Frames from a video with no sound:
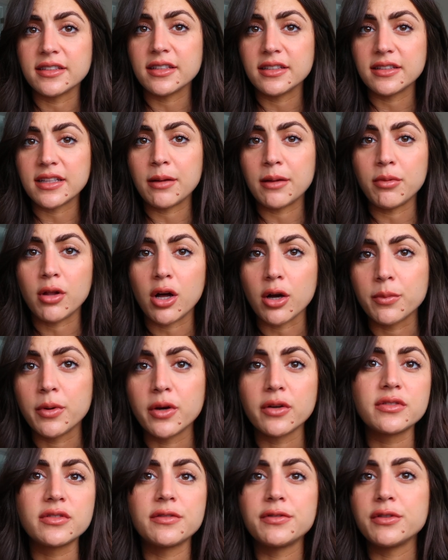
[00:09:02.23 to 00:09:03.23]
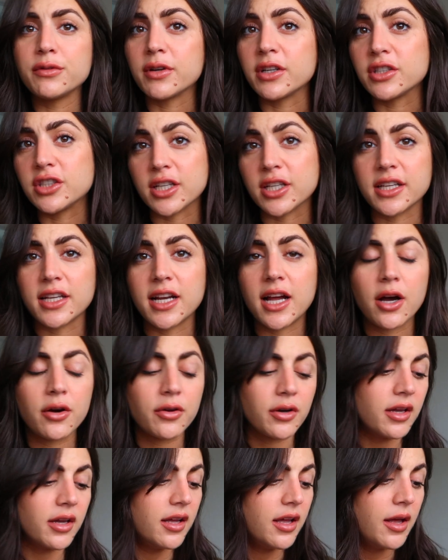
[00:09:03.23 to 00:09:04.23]
in that blog post if you want to check it
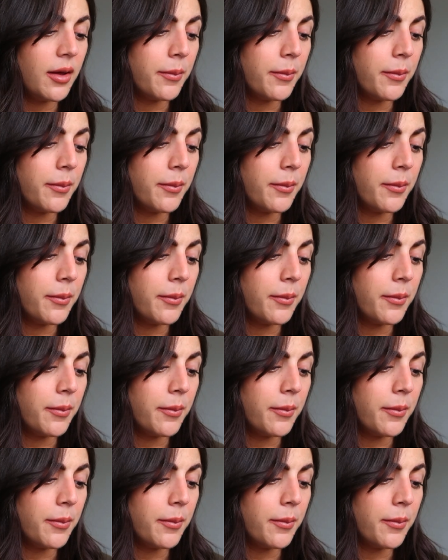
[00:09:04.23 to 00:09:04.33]
out.